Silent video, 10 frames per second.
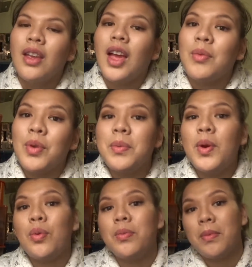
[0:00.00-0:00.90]
I'm going to be
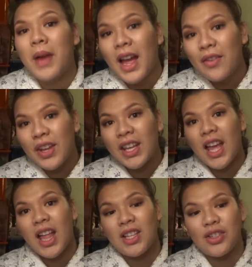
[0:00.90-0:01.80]
opening my advent
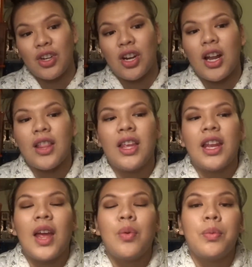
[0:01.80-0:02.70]
calendar and then
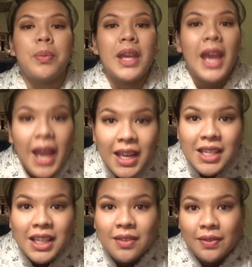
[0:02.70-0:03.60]
I will be
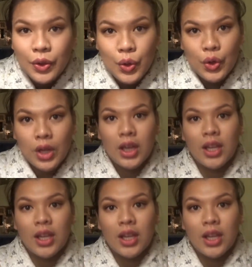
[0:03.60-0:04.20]
ending the vlog.